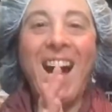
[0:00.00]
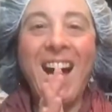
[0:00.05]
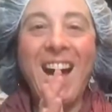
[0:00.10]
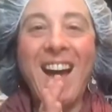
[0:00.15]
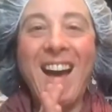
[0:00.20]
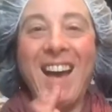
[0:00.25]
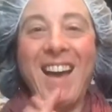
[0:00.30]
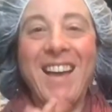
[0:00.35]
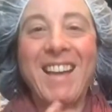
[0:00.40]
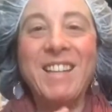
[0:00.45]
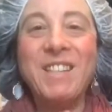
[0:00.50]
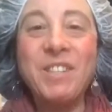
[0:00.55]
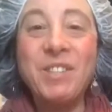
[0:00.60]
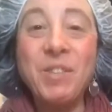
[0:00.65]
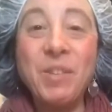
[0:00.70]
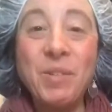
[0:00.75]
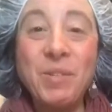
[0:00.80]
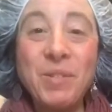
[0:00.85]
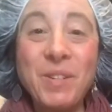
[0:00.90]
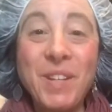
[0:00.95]
Hi,
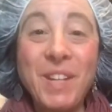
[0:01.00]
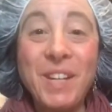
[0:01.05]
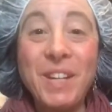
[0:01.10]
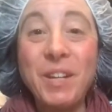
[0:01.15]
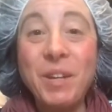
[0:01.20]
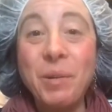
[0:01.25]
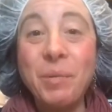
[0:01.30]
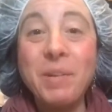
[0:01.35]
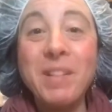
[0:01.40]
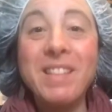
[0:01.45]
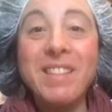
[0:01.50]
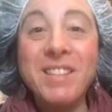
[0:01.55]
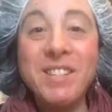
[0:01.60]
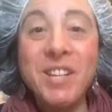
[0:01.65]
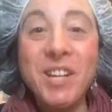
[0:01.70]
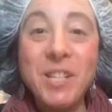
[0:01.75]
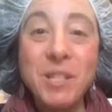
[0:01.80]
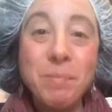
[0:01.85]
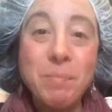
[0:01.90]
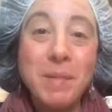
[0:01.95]
Sonia here with
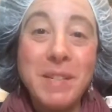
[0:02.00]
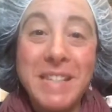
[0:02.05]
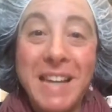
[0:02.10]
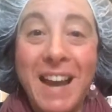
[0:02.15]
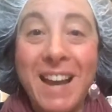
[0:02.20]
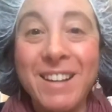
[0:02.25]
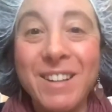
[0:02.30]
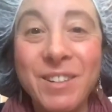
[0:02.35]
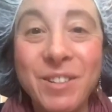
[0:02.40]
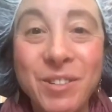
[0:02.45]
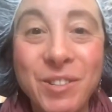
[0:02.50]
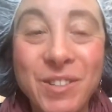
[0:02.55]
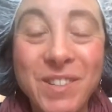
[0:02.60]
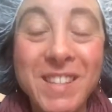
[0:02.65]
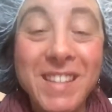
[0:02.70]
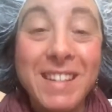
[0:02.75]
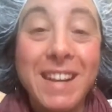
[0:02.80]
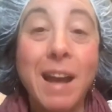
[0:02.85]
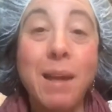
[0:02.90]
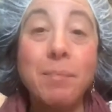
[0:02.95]
Just
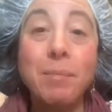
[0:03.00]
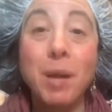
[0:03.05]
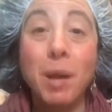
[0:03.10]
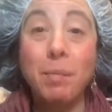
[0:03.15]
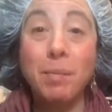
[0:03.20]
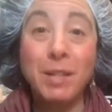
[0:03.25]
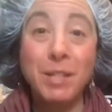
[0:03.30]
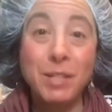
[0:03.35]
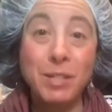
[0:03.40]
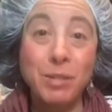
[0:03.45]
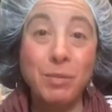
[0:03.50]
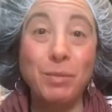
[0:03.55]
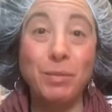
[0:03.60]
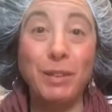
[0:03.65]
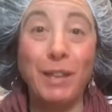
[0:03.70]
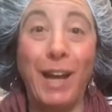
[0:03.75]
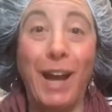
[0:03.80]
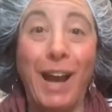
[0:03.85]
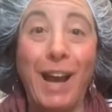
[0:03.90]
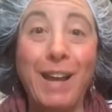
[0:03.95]
Botanicals, and I'm coming to you
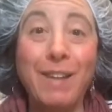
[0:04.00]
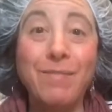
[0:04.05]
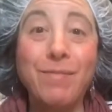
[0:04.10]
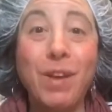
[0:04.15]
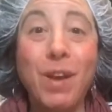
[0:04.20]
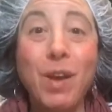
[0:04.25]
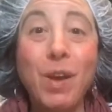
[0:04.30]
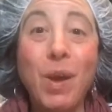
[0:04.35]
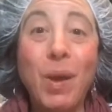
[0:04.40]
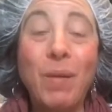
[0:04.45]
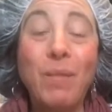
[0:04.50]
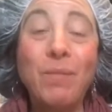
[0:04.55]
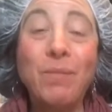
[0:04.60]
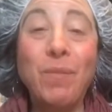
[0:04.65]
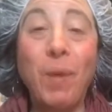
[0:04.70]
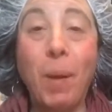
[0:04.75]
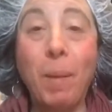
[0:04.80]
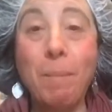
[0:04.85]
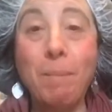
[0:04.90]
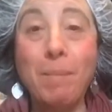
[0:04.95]
live
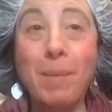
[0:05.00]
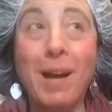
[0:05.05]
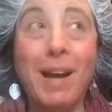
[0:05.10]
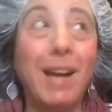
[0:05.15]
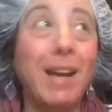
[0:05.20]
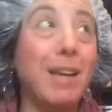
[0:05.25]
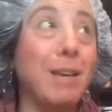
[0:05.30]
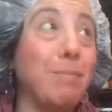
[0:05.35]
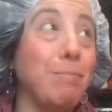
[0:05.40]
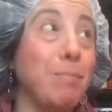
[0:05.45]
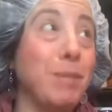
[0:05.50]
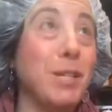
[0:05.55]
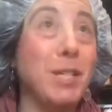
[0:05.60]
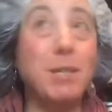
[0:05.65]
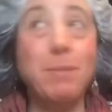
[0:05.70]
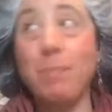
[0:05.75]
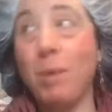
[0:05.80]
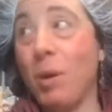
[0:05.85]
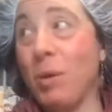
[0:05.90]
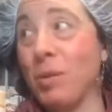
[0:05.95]
from my
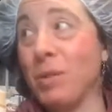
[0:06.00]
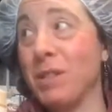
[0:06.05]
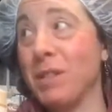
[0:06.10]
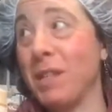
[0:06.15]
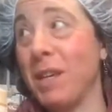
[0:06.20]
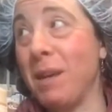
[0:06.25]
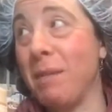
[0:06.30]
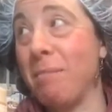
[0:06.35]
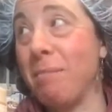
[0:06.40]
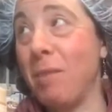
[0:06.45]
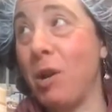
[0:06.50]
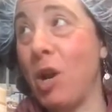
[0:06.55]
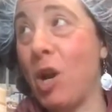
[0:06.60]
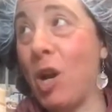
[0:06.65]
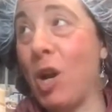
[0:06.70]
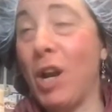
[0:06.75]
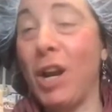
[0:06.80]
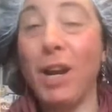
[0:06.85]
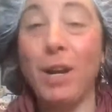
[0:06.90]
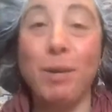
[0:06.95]
bespoke skin
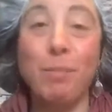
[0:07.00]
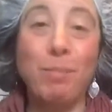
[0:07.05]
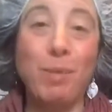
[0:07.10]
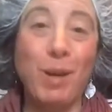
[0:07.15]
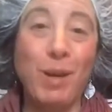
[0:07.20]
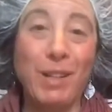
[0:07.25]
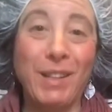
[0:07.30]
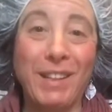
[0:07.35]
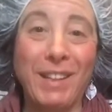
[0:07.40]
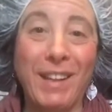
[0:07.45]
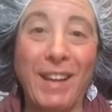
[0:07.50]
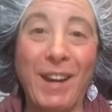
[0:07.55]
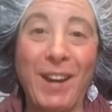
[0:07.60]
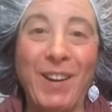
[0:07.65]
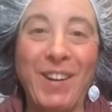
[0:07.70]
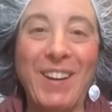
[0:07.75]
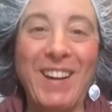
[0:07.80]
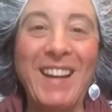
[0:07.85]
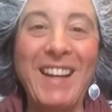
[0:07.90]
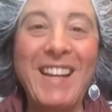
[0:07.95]
bar and
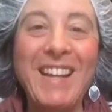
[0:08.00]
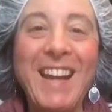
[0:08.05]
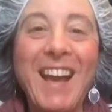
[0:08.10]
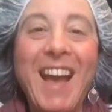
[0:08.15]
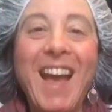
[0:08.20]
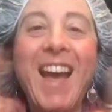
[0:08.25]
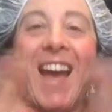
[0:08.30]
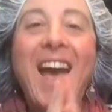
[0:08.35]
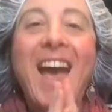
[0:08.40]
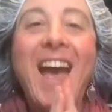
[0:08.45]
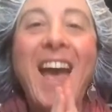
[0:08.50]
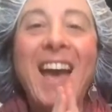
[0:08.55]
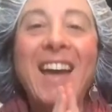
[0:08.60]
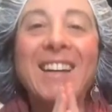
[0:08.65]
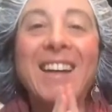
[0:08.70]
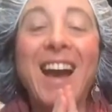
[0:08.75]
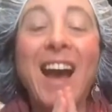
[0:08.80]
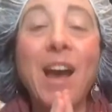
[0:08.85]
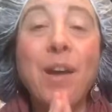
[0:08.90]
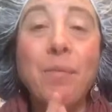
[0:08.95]
apothecary.
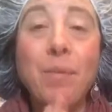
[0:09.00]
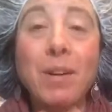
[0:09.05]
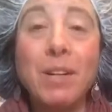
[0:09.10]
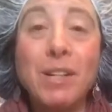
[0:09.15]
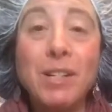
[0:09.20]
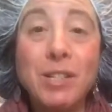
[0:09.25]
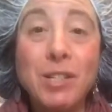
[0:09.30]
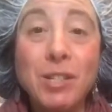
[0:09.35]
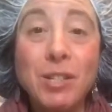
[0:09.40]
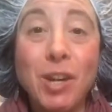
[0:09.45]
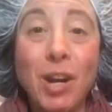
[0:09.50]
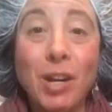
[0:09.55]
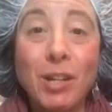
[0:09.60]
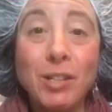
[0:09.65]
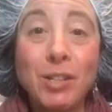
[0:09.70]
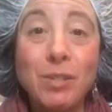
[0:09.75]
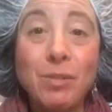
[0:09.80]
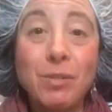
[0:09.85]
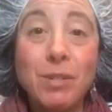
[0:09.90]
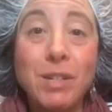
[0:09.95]
And I wanted to
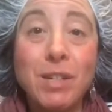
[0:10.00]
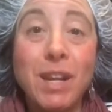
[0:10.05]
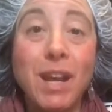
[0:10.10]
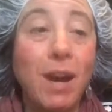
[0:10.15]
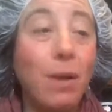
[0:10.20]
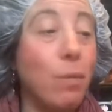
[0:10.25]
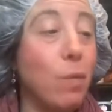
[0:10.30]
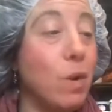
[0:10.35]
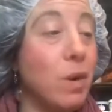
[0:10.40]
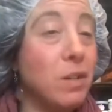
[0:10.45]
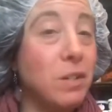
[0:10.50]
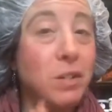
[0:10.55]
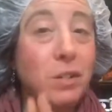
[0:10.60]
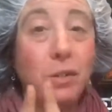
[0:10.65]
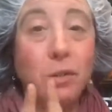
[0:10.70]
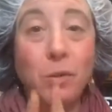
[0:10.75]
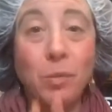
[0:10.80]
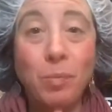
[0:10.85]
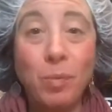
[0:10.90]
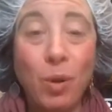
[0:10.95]
talk to you today. I wanted
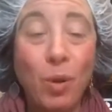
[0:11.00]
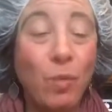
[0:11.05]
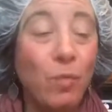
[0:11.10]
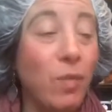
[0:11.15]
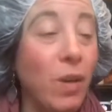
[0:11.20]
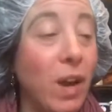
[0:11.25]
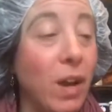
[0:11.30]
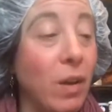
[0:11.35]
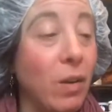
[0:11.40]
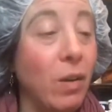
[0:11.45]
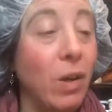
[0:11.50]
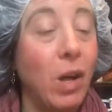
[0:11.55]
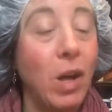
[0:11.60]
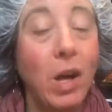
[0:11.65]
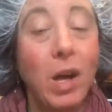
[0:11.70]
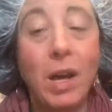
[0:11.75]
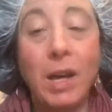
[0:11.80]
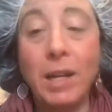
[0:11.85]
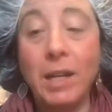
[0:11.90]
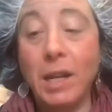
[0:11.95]
to do a profile
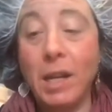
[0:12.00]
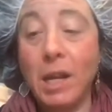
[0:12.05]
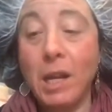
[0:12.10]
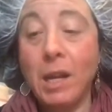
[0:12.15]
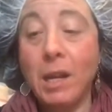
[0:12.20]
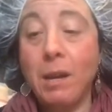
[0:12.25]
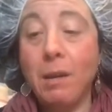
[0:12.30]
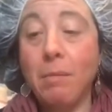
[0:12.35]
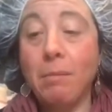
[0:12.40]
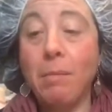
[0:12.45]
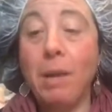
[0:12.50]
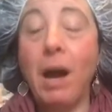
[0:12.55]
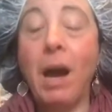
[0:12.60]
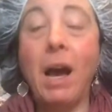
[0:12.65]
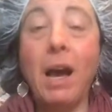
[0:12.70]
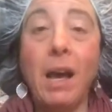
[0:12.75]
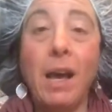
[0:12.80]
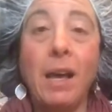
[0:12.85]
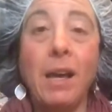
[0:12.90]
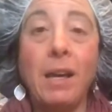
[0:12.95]
on
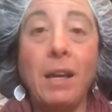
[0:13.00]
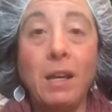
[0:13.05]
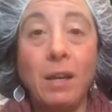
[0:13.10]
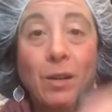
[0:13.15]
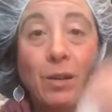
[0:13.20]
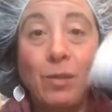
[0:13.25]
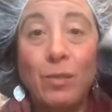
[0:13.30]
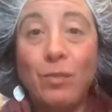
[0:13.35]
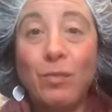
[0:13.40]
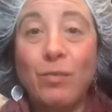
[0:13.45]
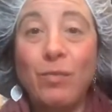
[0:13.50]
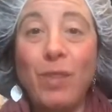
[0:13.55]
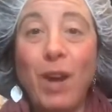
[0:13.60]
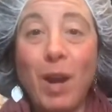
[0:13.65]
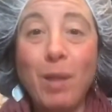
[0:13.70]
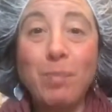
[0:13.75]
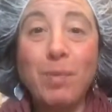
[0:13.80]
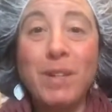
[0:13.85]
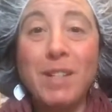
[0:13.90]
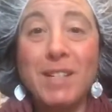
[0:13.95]
my
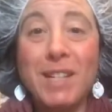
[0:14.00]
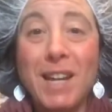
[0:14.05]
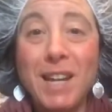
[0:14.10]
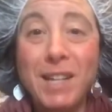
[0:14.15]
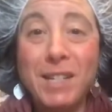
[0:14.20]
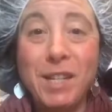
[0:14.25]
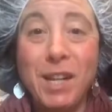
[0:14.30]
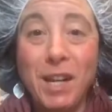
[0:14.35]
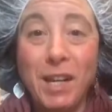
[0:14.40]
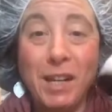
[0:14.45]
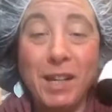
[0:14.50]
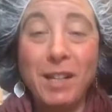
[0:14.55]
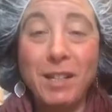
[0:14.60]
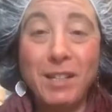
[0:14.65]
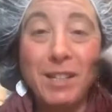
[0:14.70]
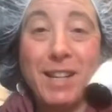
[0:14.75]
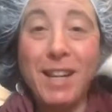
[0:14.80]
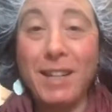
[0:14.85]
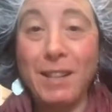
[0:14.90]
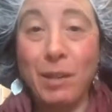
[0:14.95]
Vibrant Aging
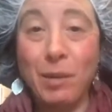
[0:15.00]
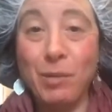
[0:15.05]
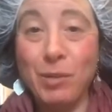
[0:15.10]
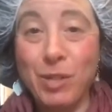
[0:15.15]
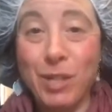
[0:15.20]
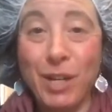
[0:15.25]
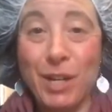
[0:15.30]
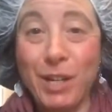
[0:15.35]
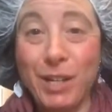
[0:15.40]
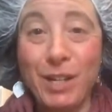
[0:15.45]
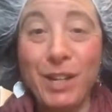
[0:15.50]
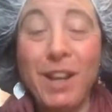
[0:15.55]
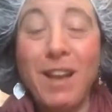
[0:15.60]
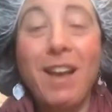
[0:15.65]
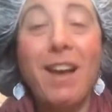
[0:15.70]
Day Lotion.